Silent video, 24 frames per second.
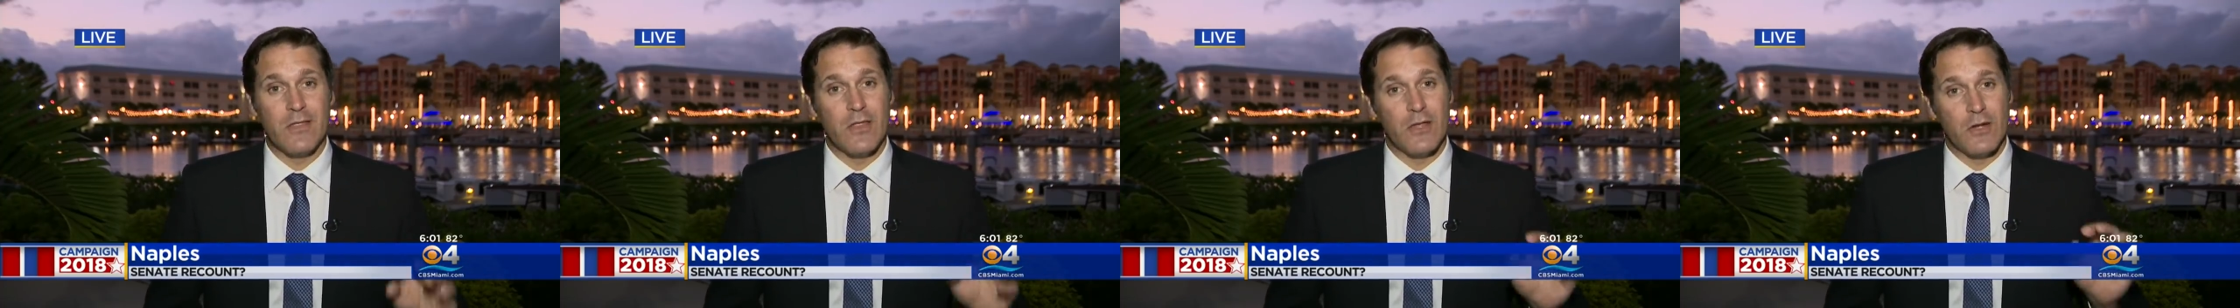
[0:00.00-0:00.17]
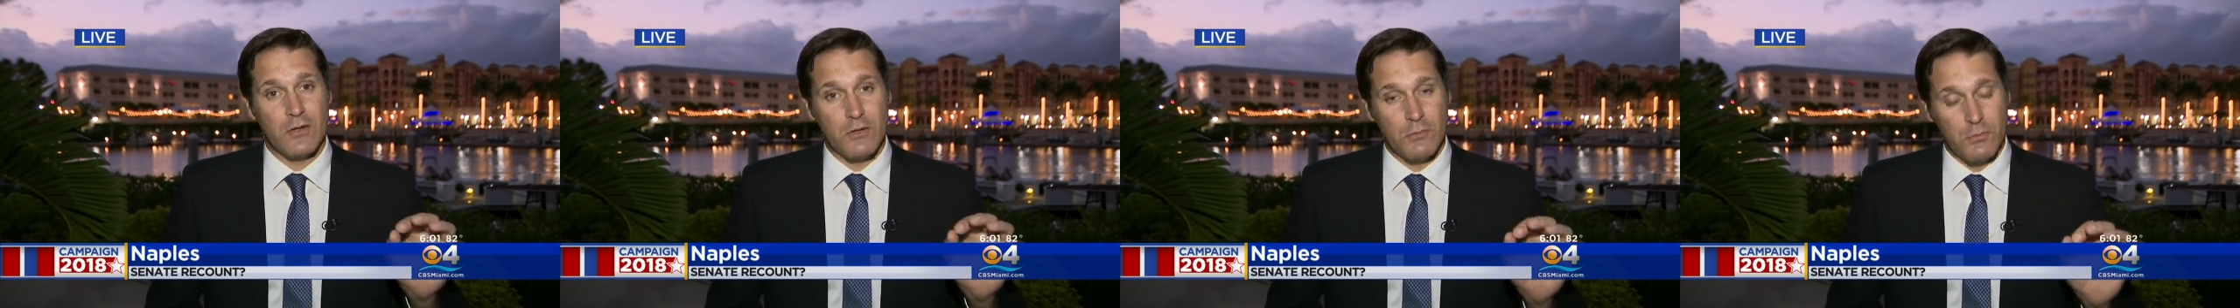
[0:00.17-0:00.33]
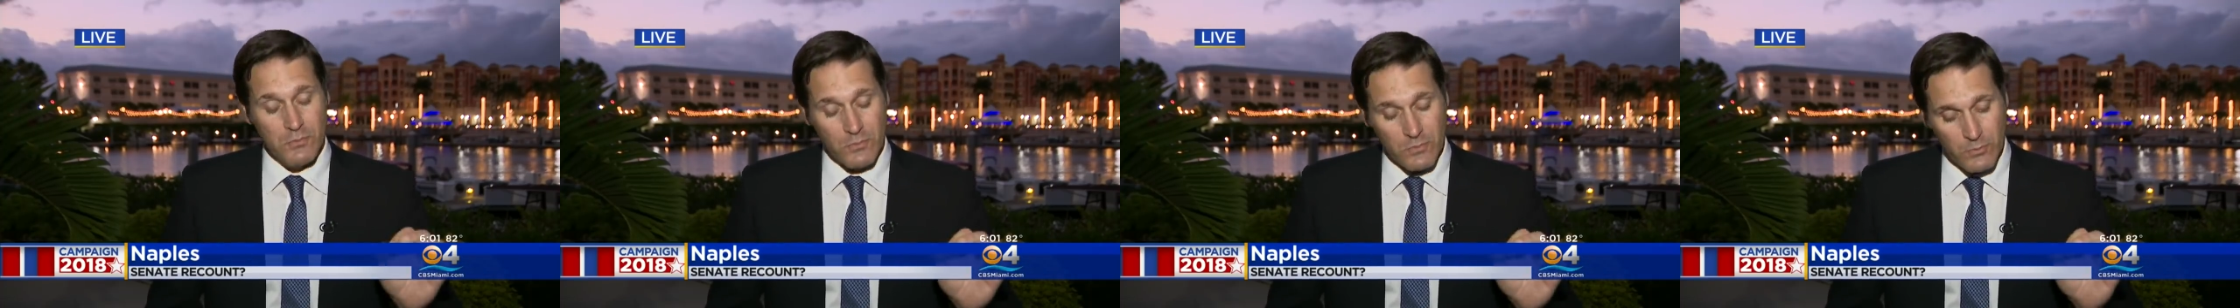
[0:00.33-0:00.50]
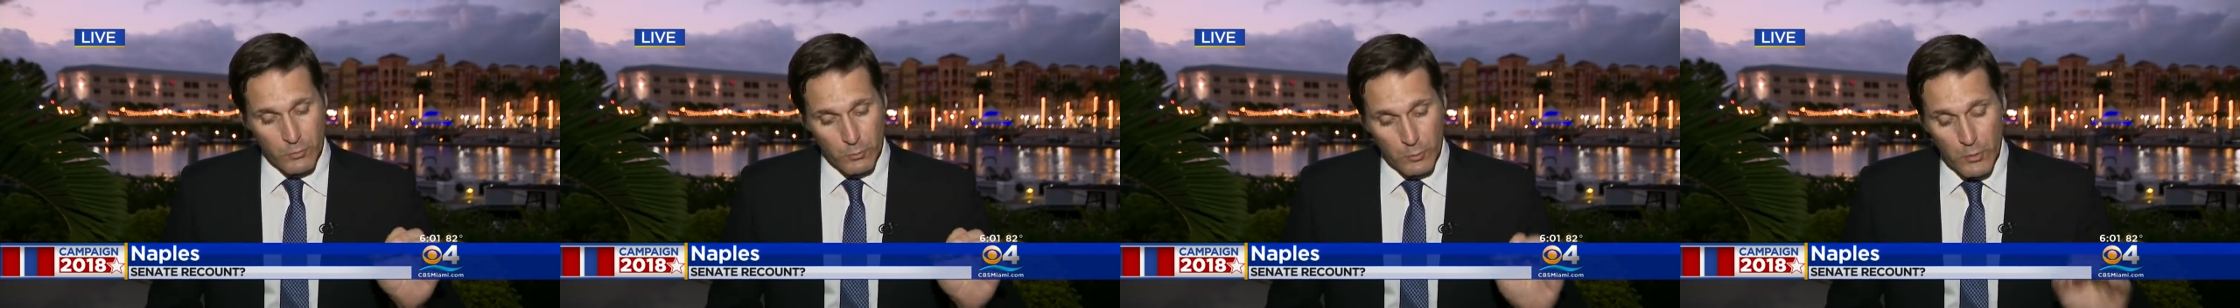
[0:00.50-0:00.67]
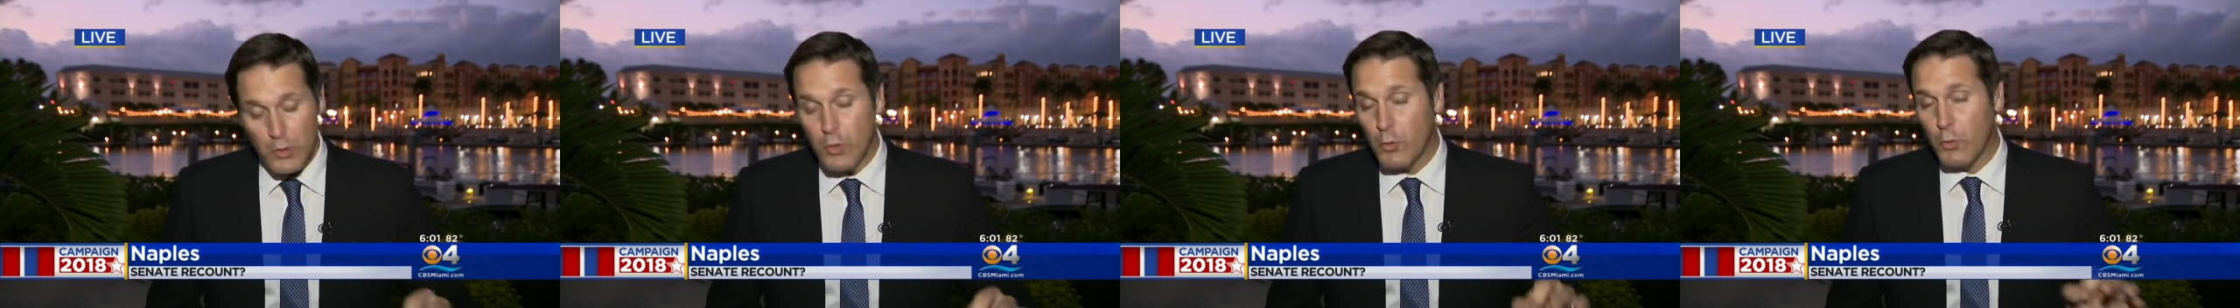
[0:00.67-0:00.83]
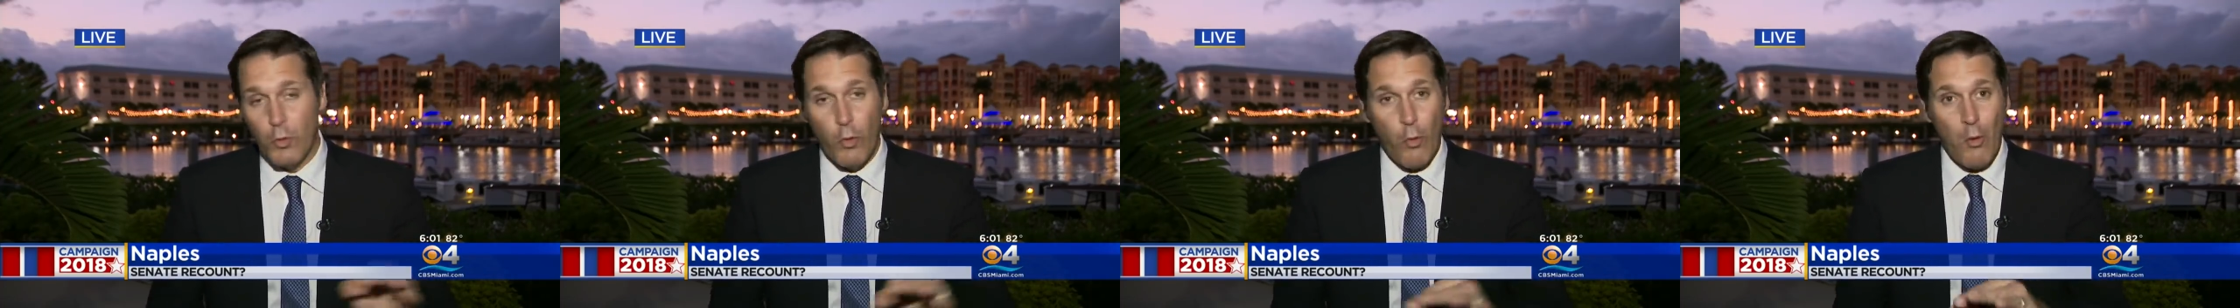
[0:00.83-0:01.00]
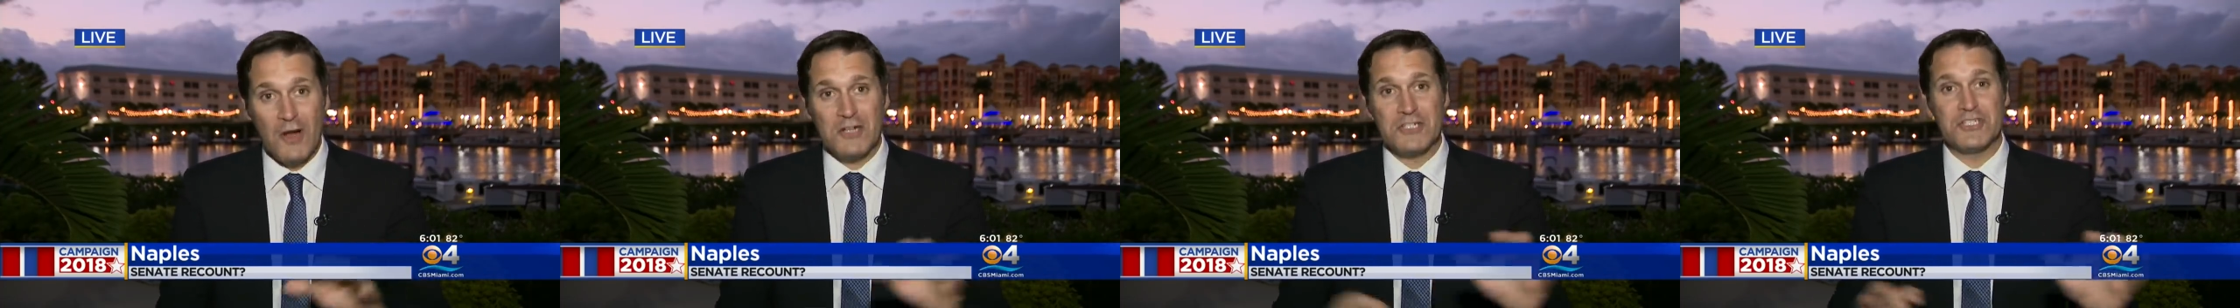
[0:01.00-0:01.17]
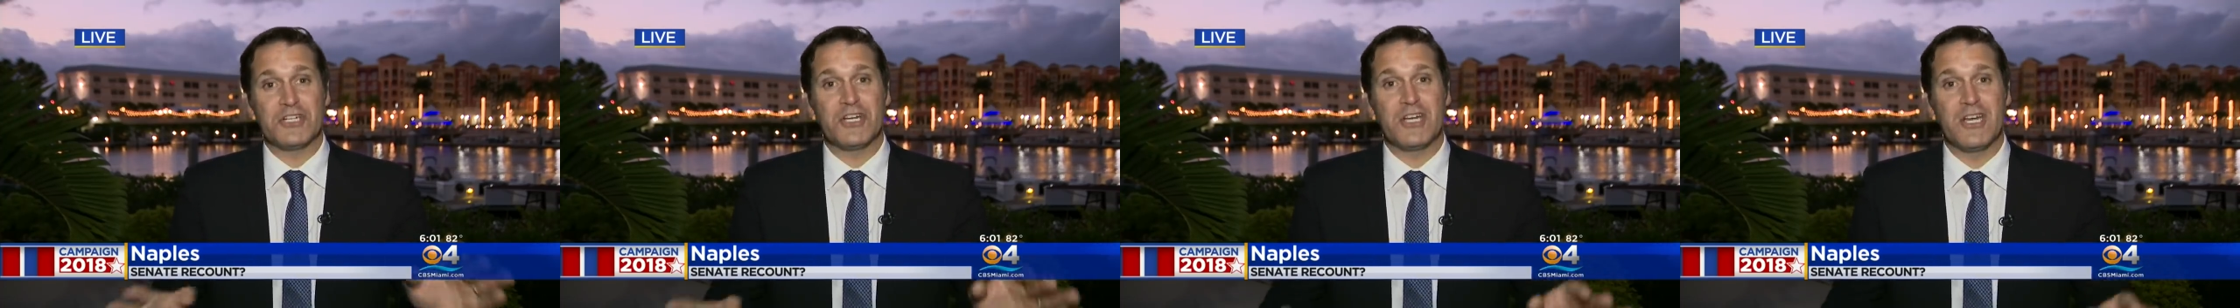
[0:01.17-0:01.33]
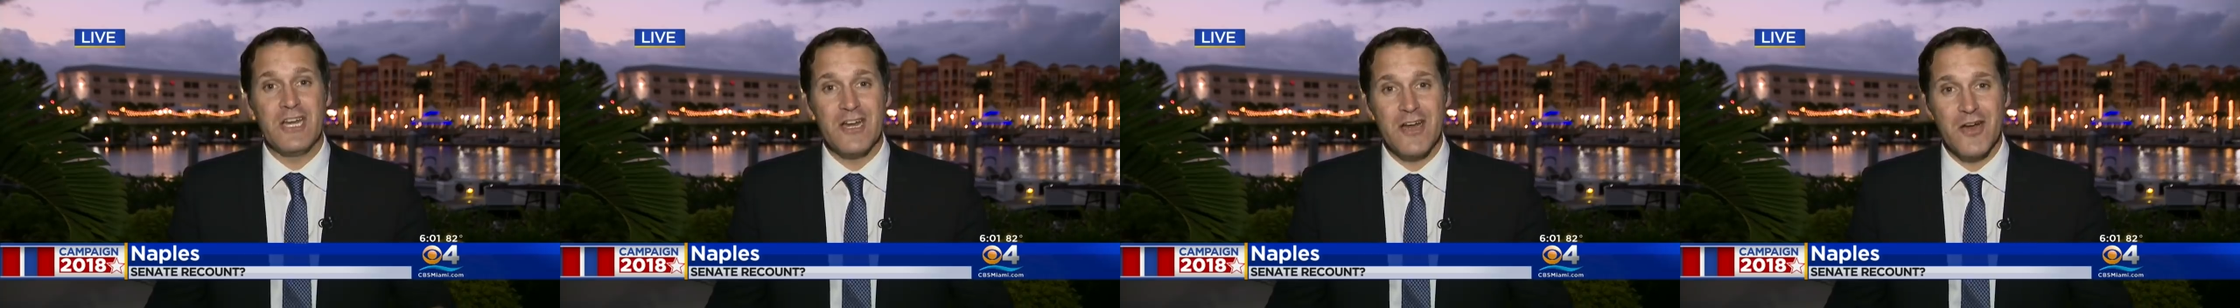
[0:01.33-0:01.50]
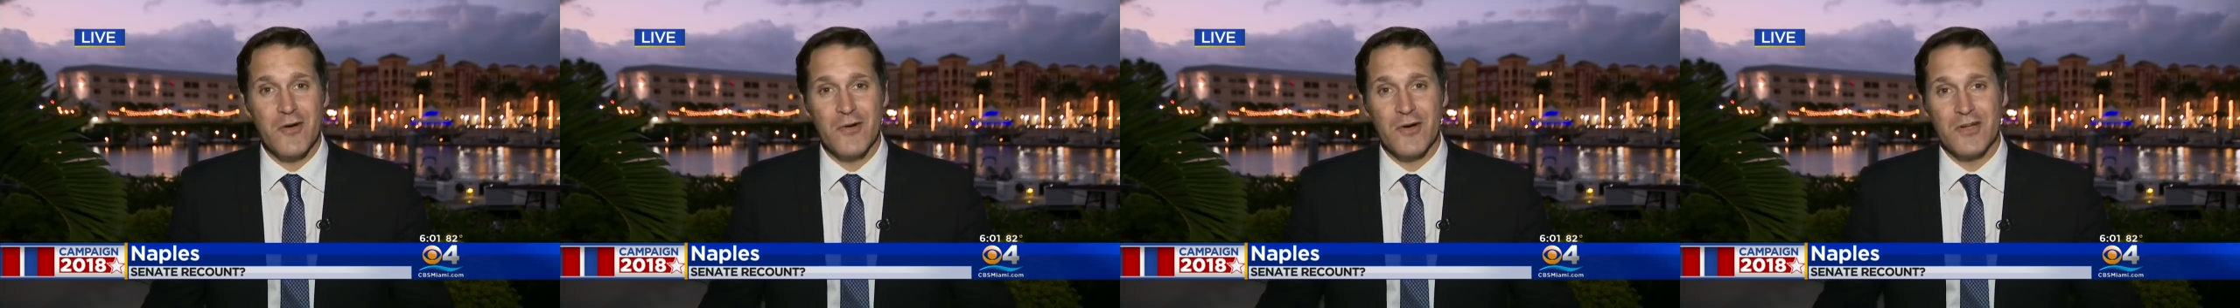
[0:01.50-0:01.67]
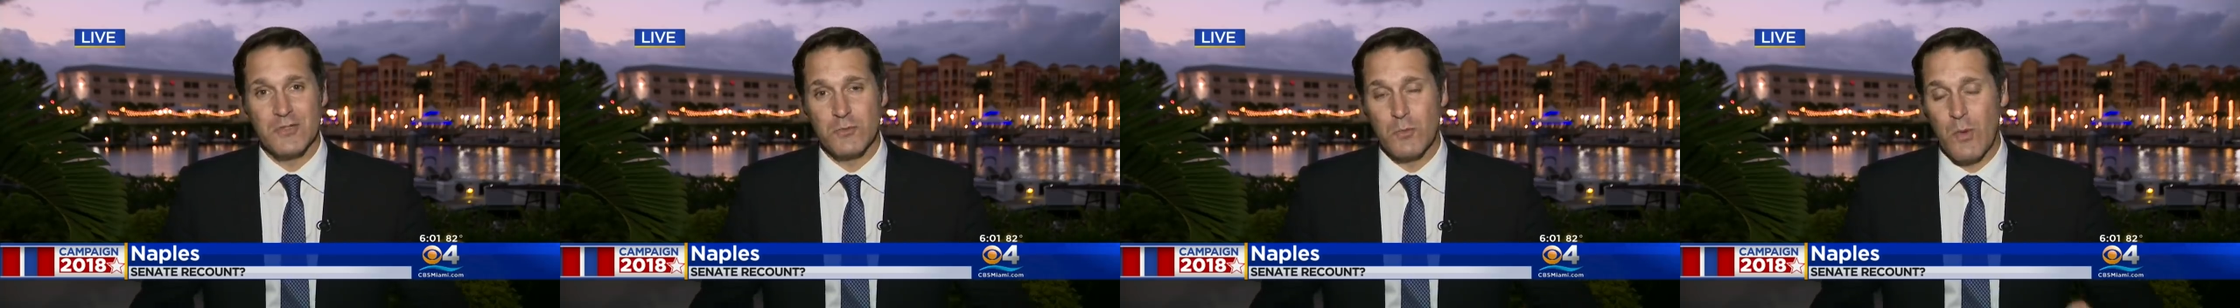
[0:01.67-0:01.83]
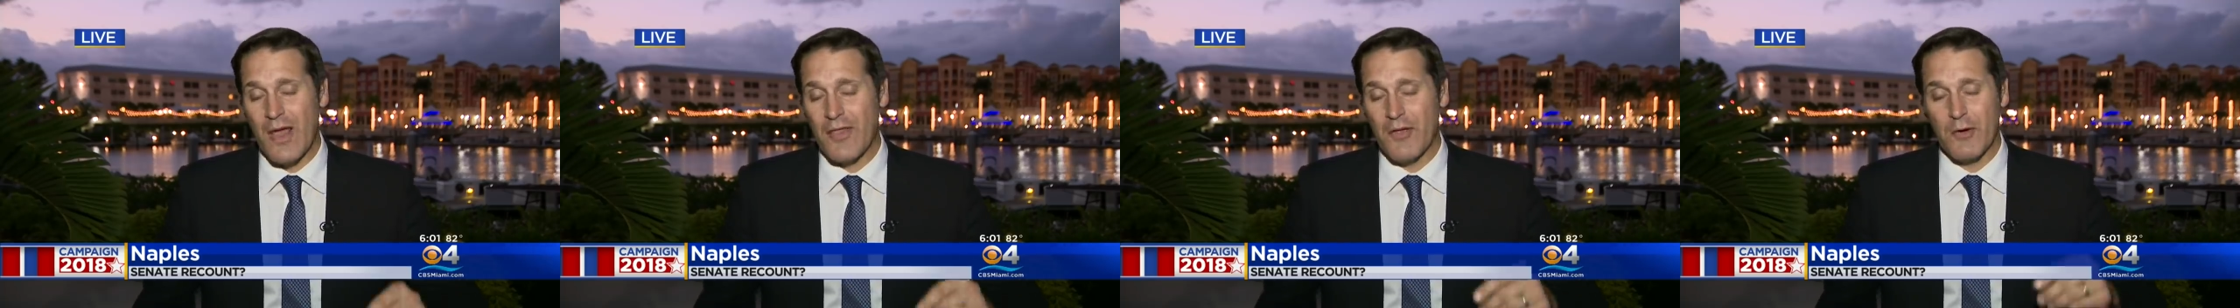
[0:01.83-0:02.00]
The, the real question here
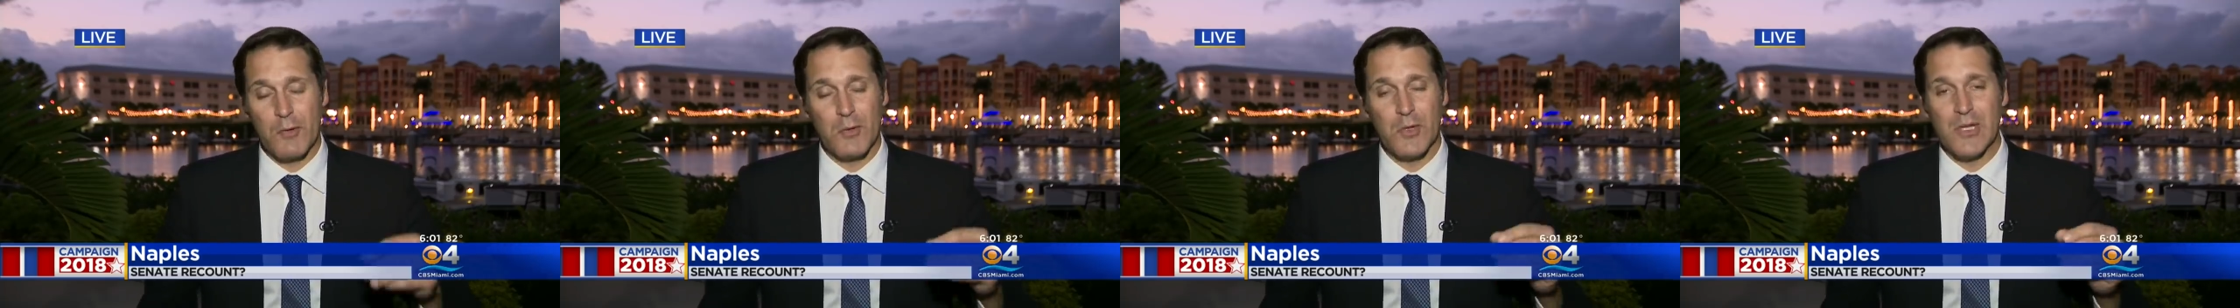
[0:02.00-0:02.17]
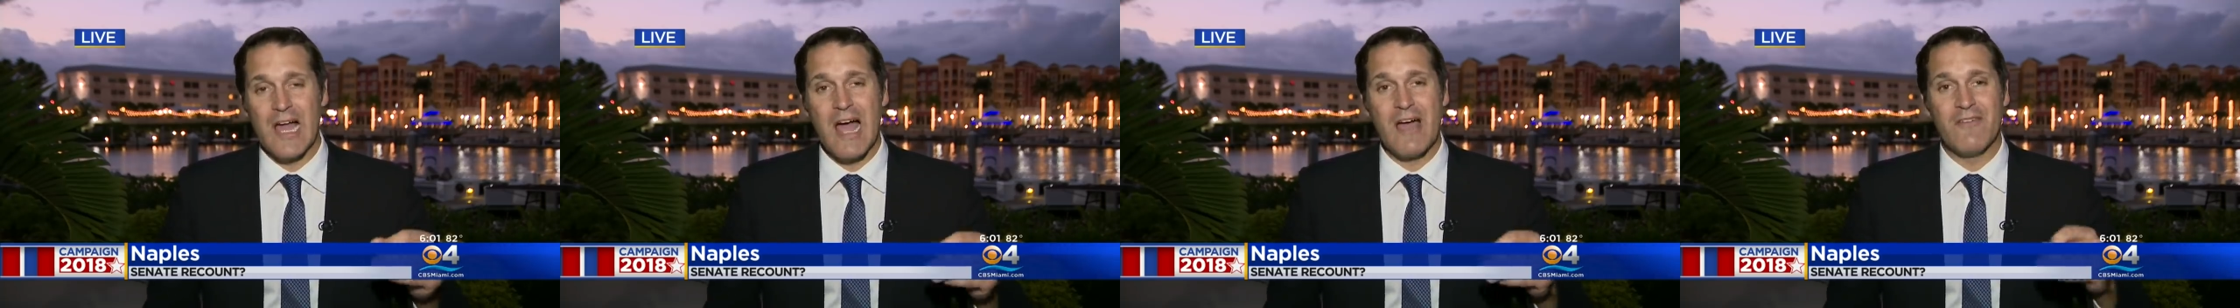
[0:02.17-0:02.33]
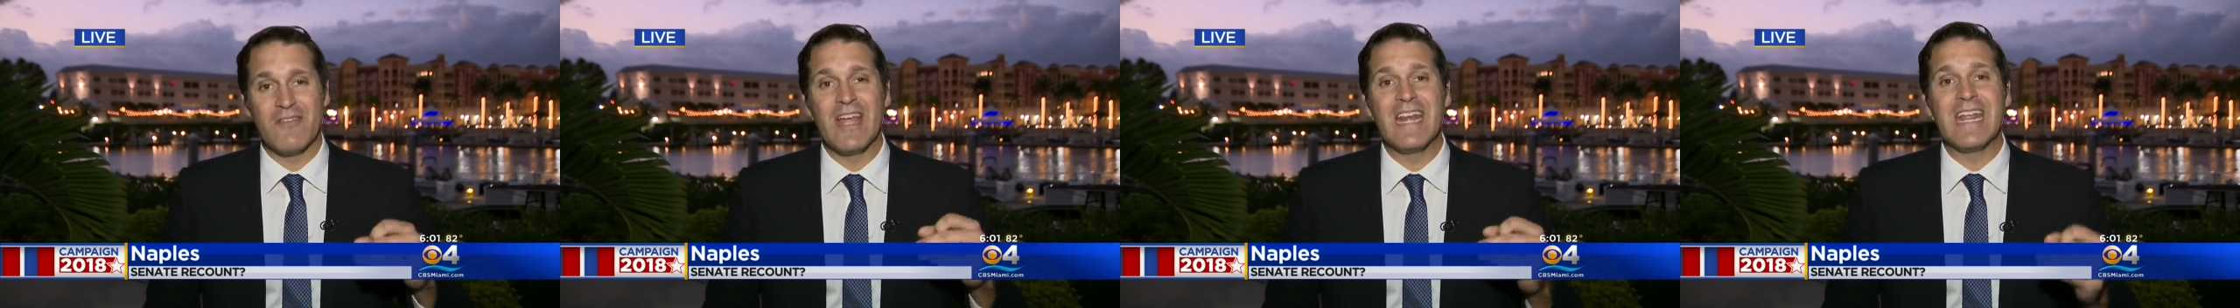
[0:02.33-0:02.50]
is whether it will have